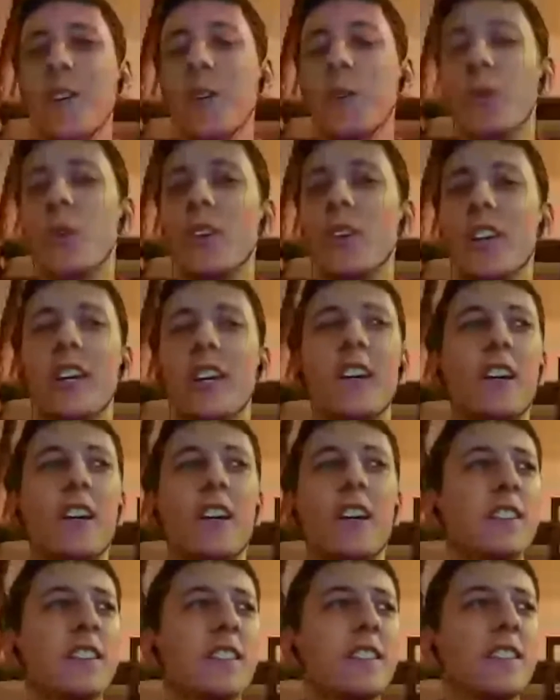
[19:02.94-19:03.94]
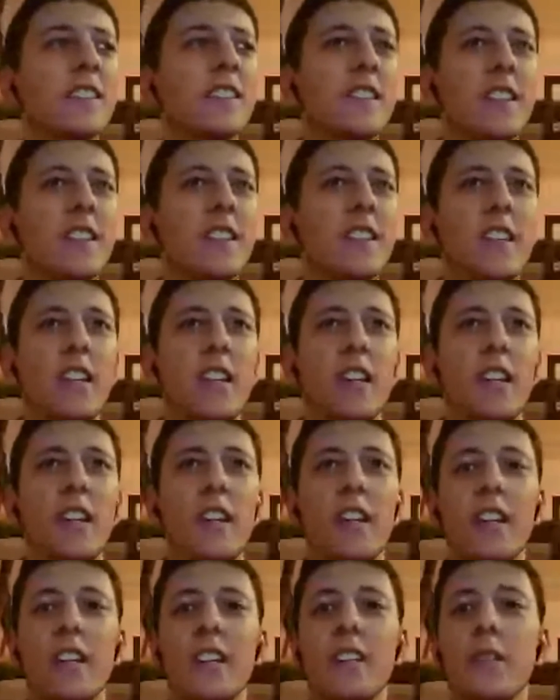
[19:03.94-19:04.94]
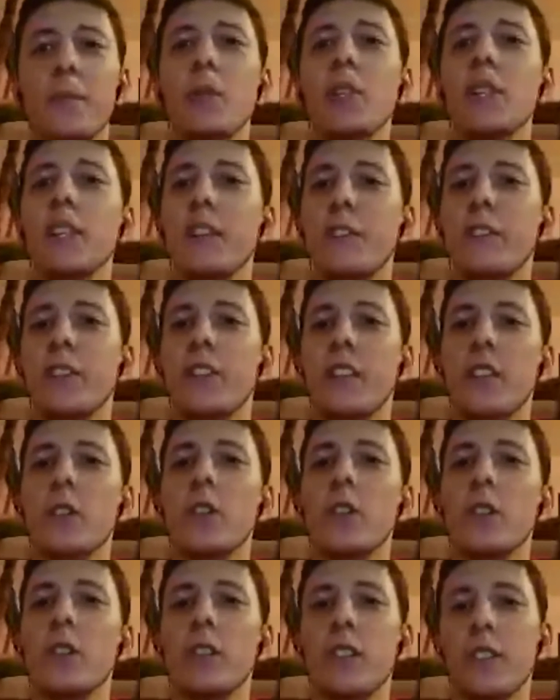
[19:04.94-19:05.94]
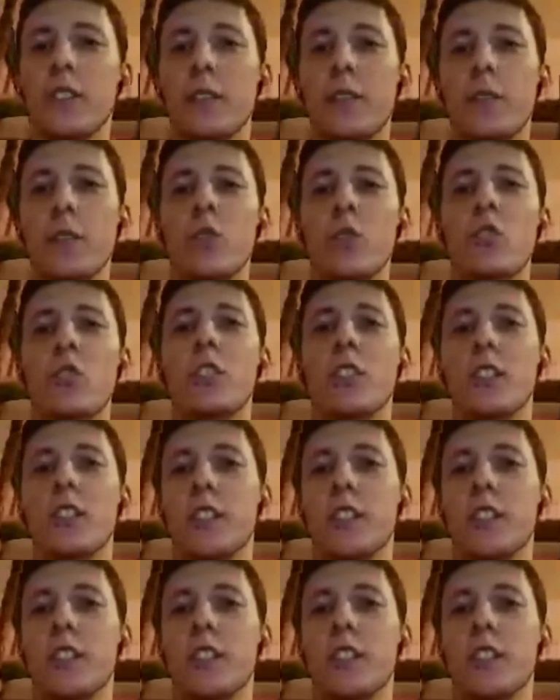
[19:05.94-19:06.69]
work hard, and believe in your future.